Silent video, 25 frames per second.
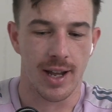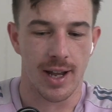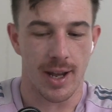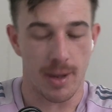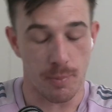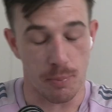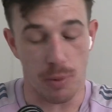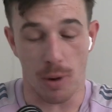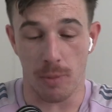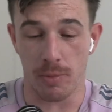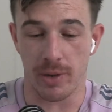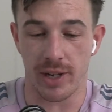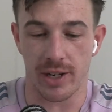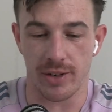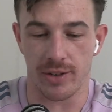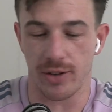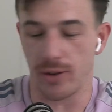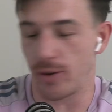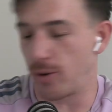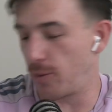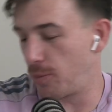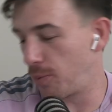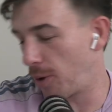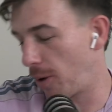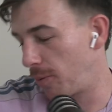It probably is. It
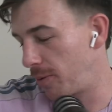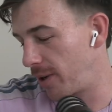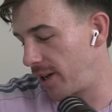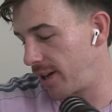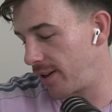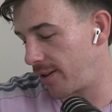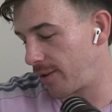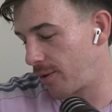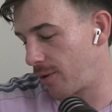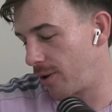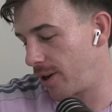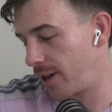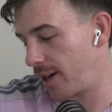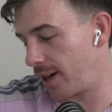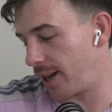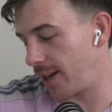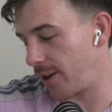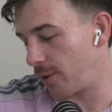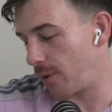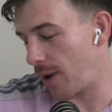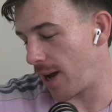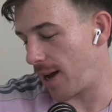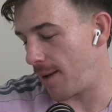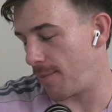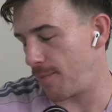all probably is quite
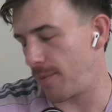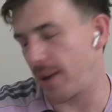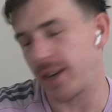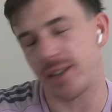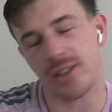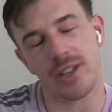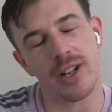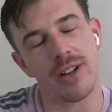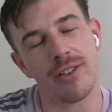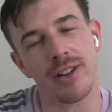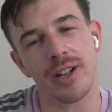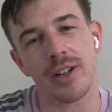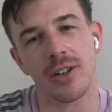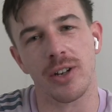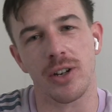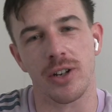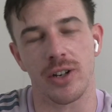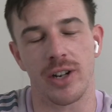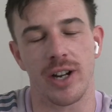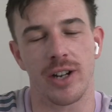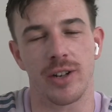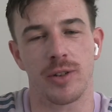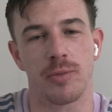illegal. Actually, I think you can hunt